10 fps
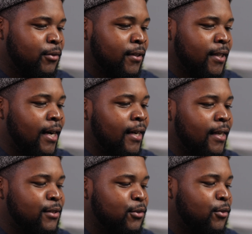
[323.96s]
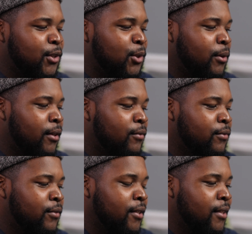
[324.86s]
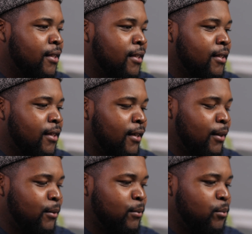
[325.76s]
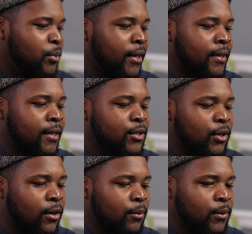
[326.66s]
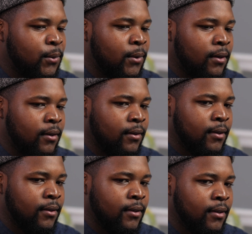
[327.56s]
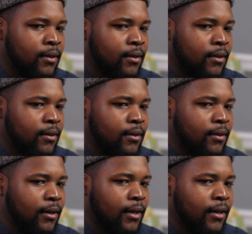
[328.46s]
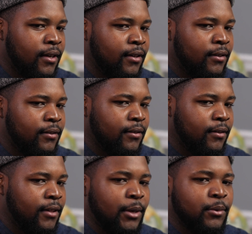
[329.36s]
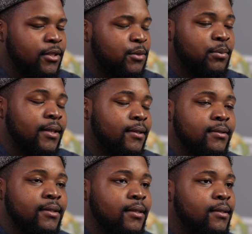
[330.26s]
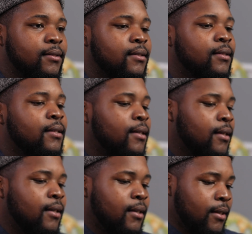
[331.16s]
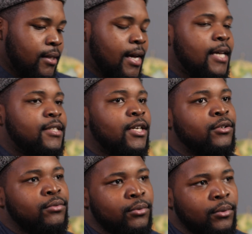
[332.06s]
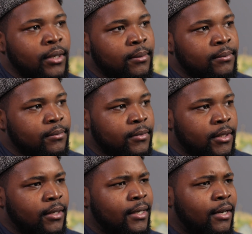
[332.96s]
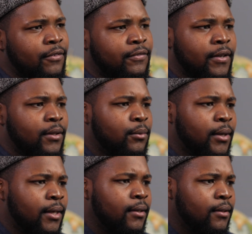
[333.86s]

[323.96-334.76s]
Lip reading: God has a funny way of picking at your heart when you're young, and they were just planting seeds. And as I grew up, I fell away.